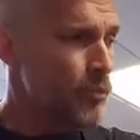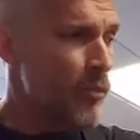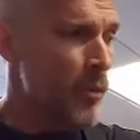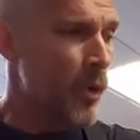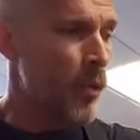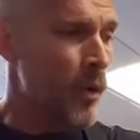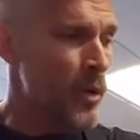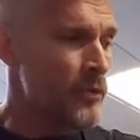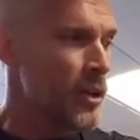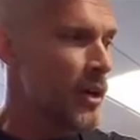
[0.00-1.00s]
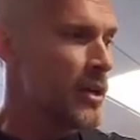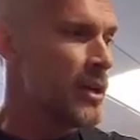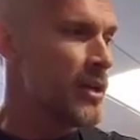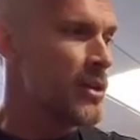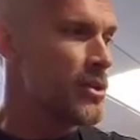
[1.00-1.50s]
But what we've done
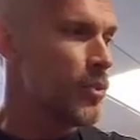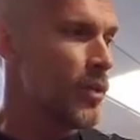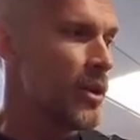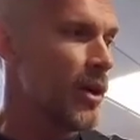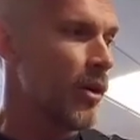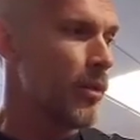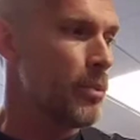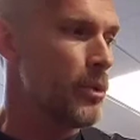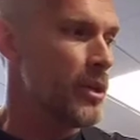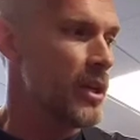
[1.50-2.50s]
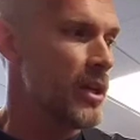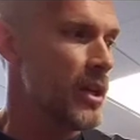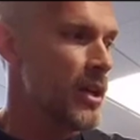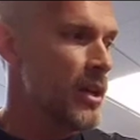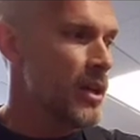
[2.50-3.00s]
is we are putting
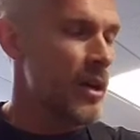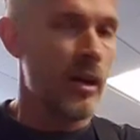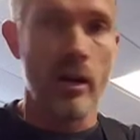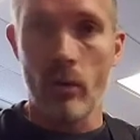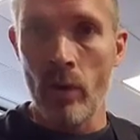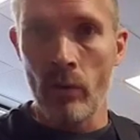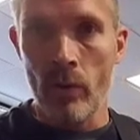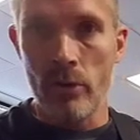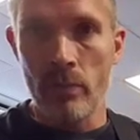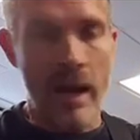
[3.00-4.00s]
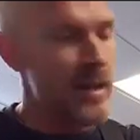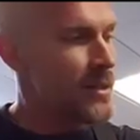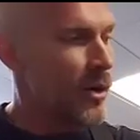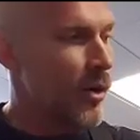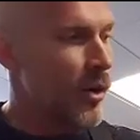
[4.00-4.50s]
railroad spikes
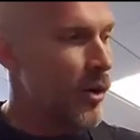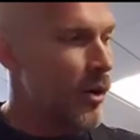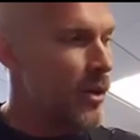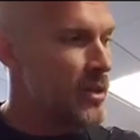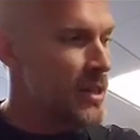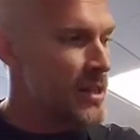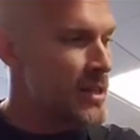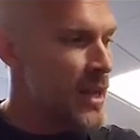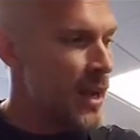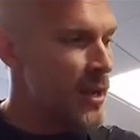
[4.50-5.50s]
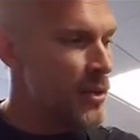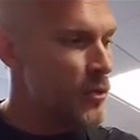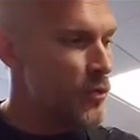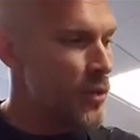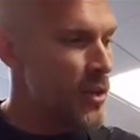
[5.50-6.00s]
on the 2nd,
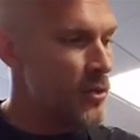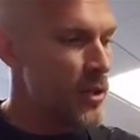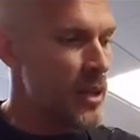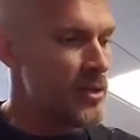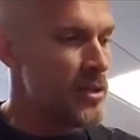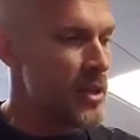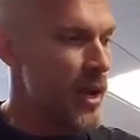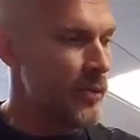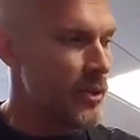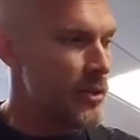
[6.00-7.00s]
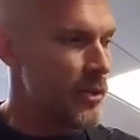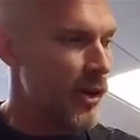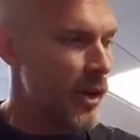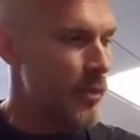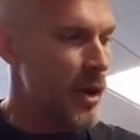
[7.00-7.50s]
5th, and 7th.
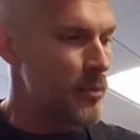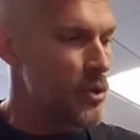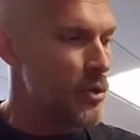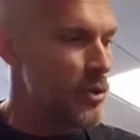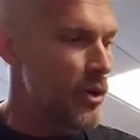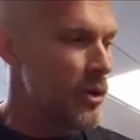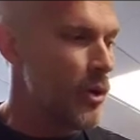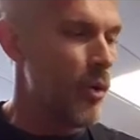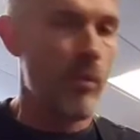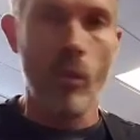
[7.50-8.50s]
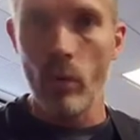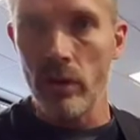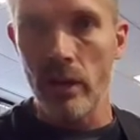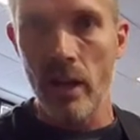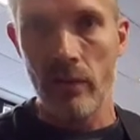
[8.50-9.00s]
I'm sure you could go more
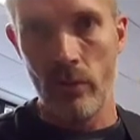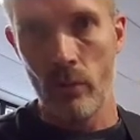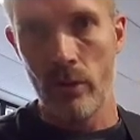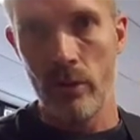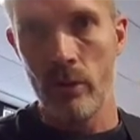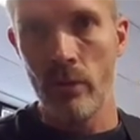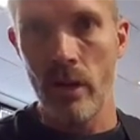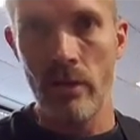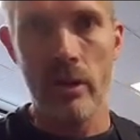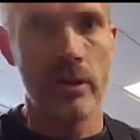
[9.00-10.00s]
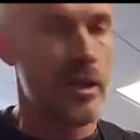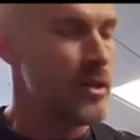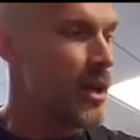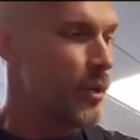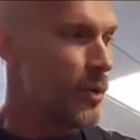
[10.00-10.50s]
than that if you wanted to, but I think that's
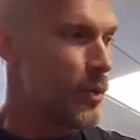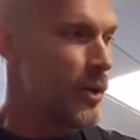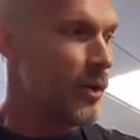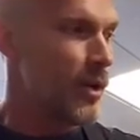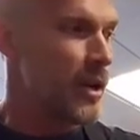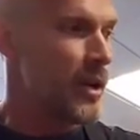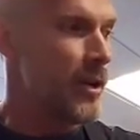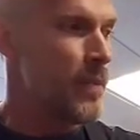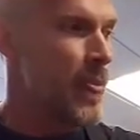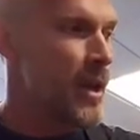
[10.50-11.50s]
kind of where we are right now.